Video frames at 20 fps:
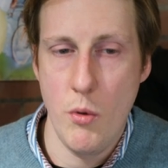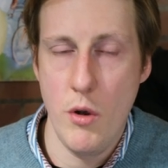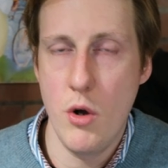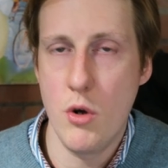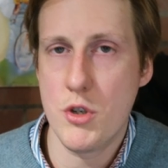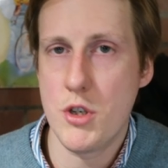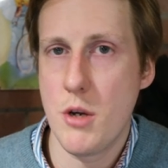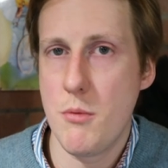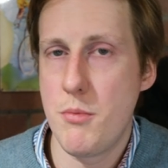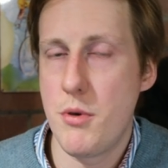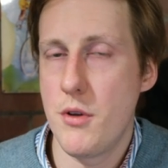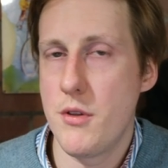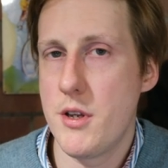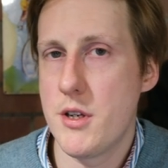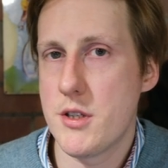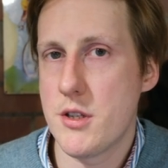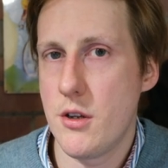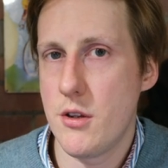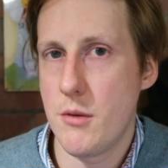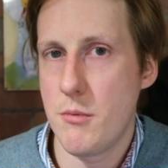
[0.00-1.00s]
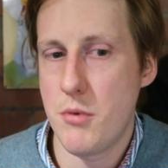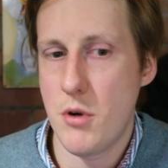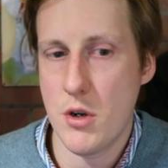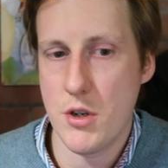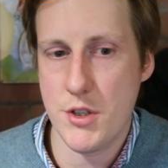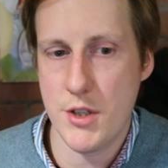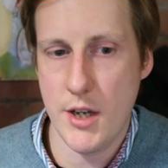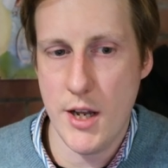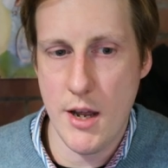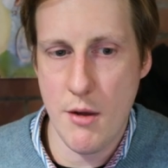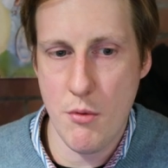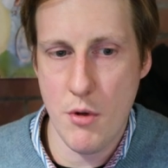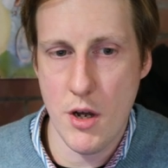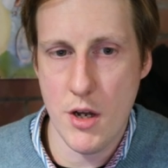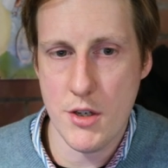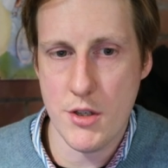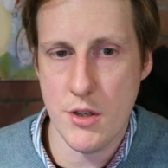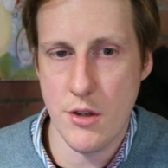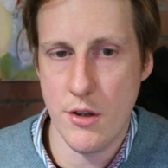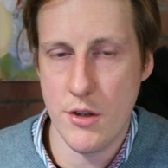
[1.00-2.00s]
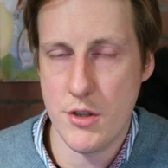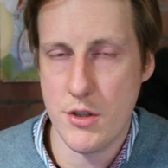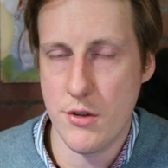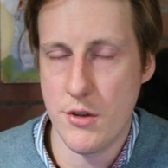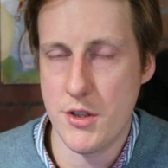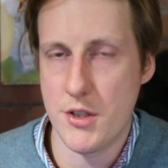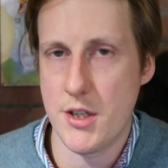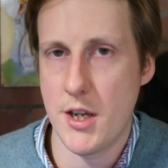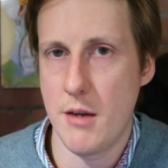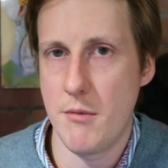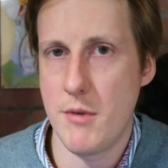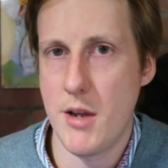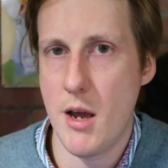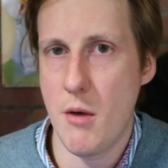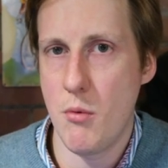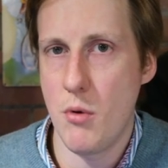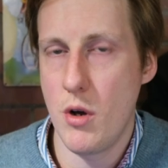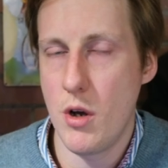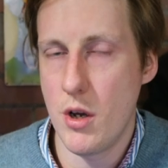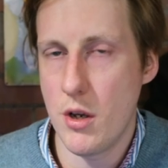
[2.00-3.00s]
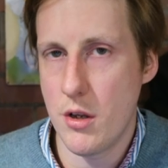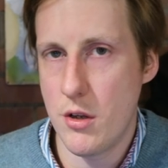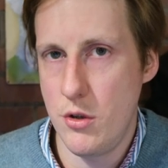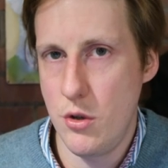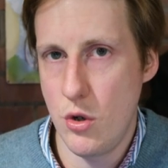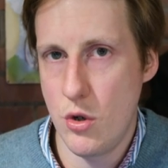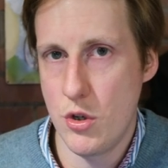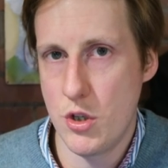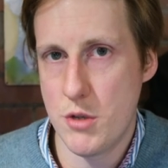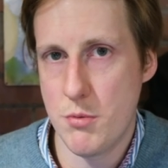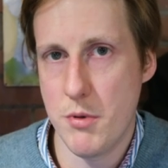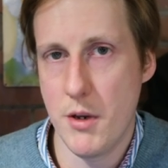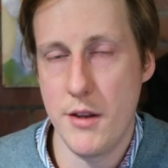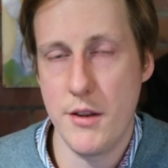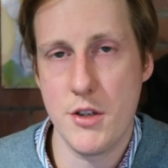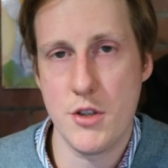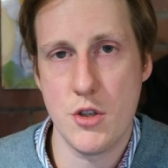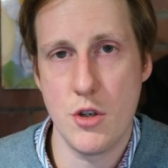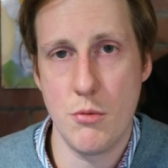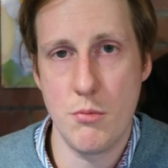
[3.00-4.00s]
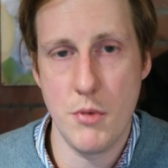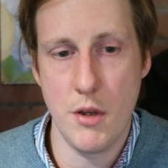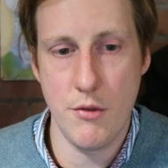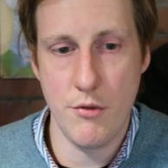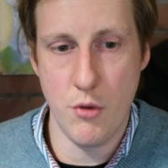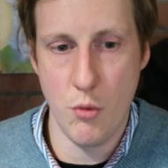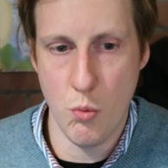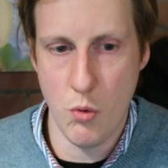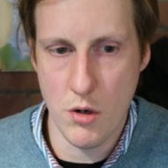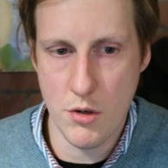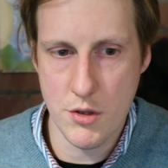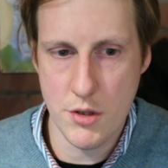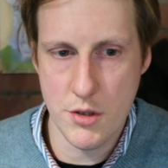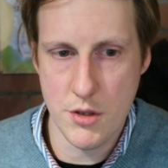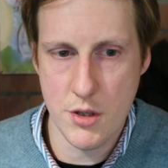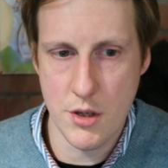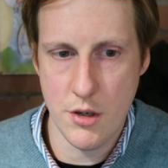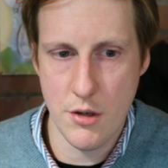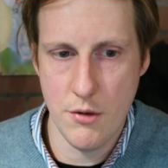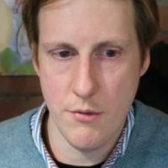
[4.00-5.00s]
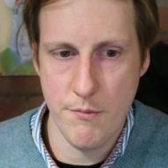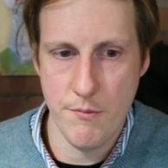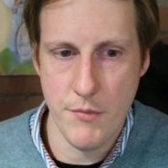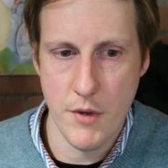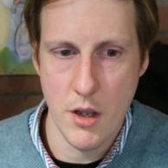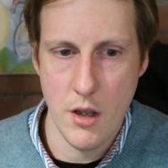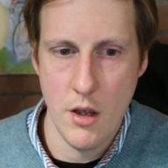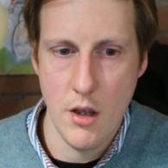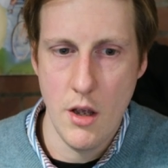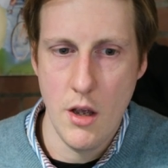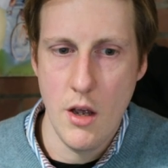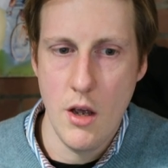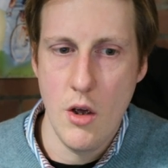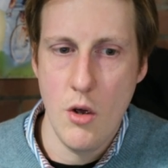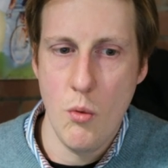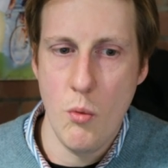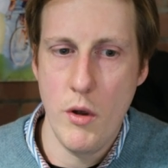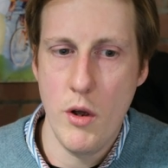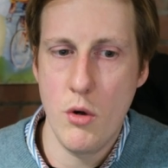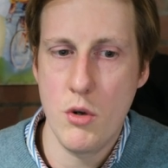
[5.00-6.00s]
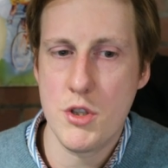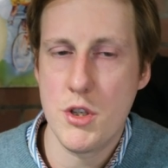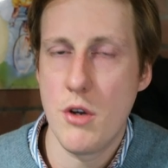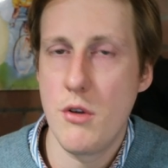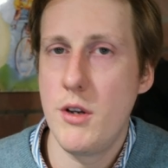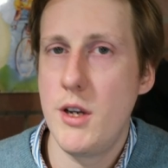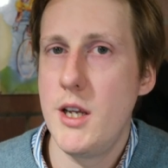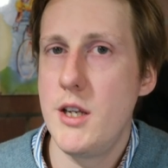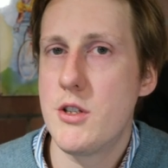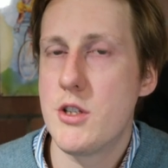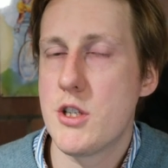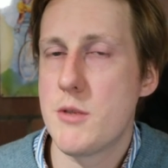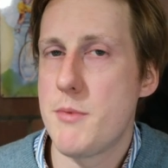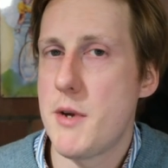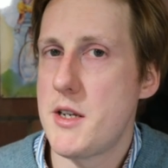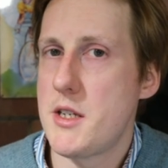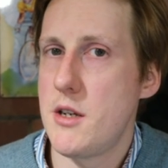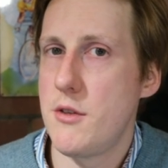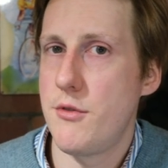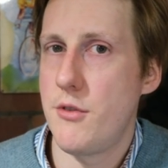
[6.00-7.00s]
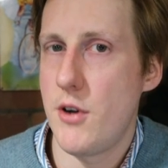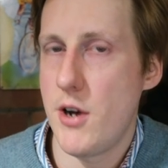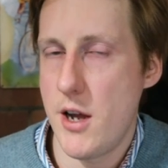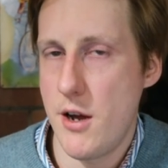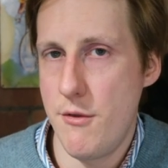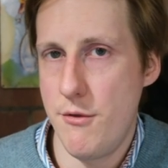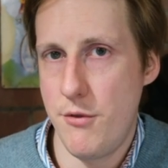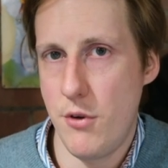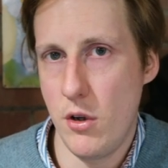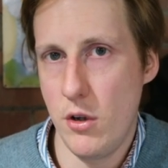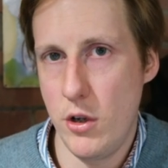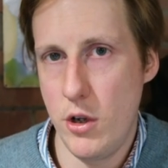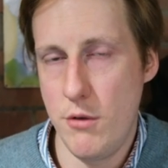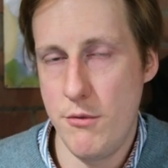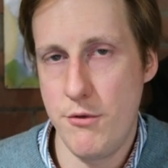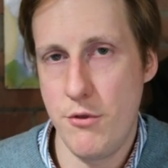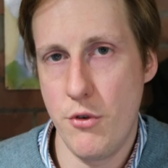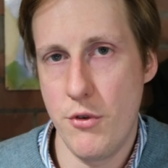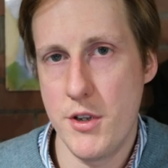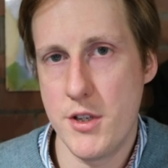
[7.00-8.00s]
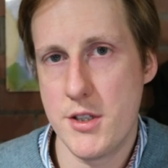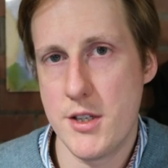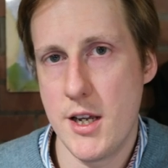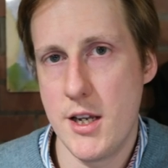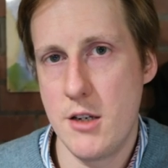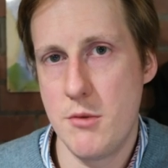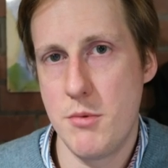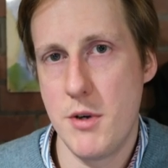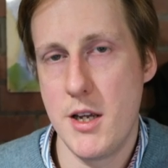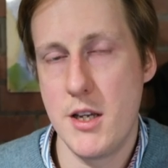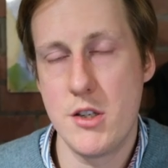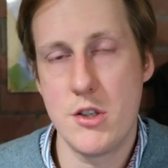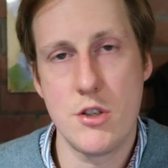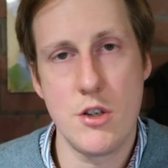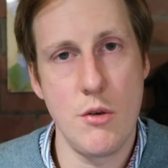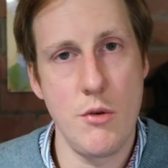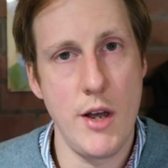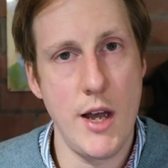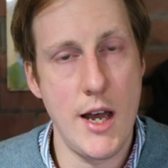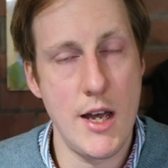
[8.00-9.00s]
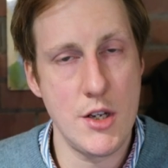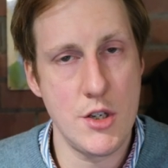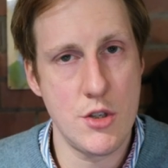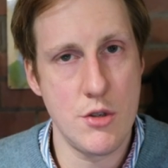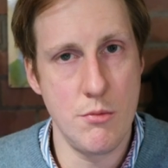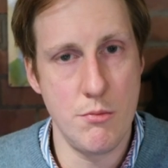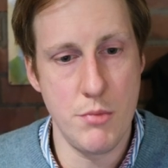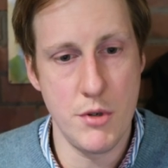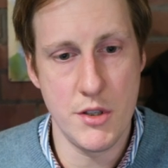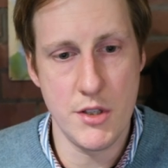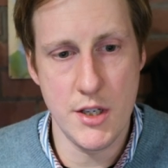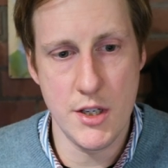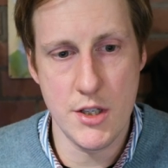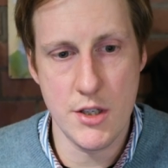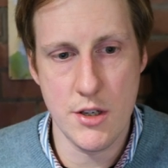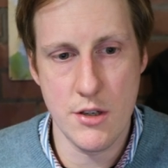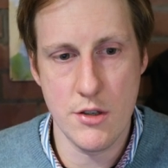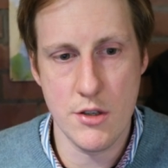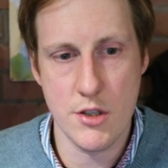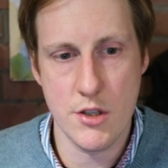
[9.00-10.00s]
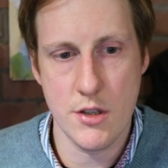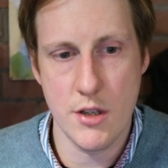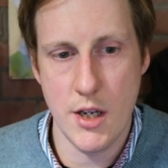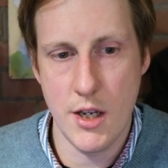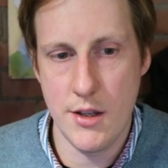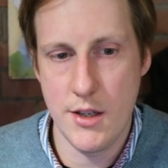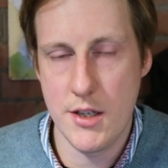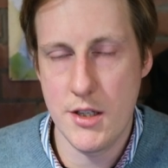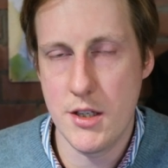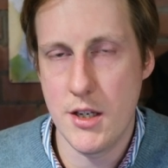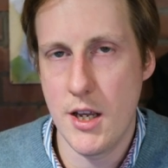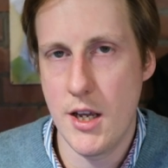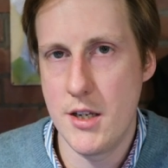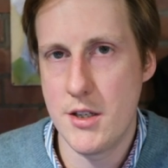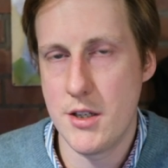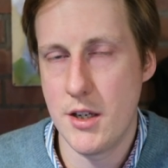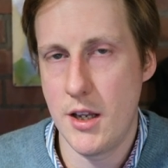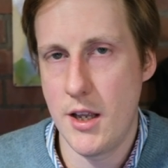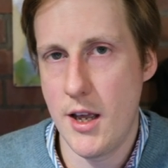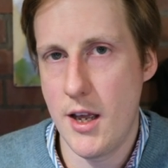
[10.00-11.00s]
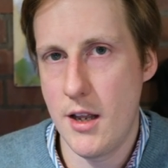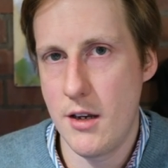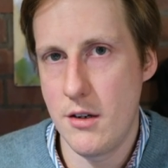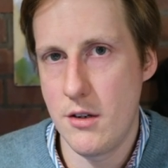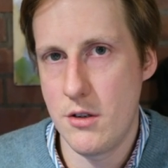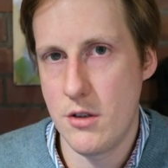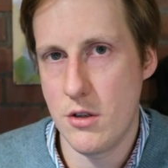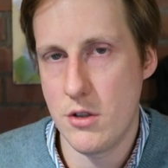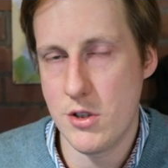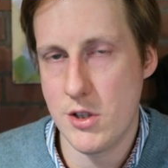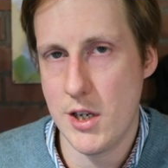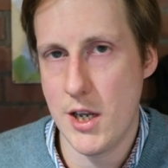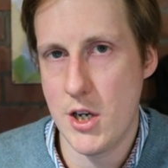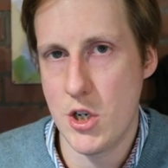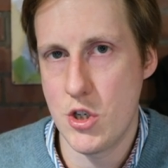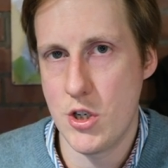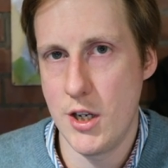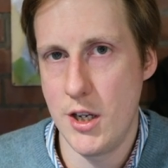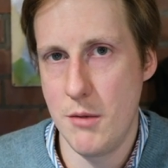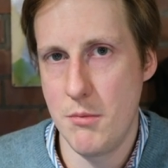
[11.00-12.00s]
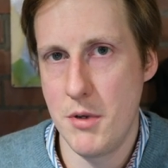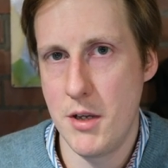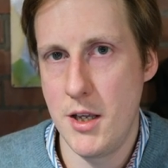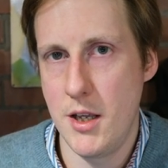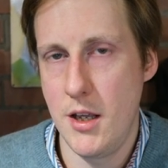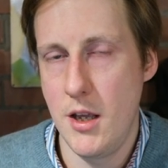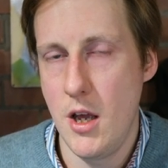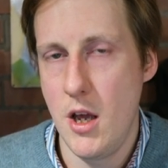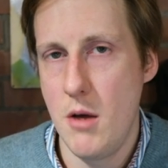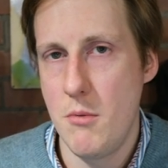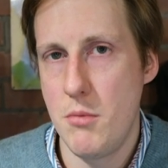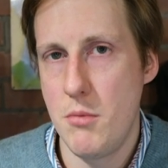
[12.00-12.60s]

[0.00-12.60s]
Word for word: We also put this on the proxy network so that it's on the same network. You could split this up if you wanted to. We also need to specify a volume for this database so it has some persistence. In this case, again, dot slash db,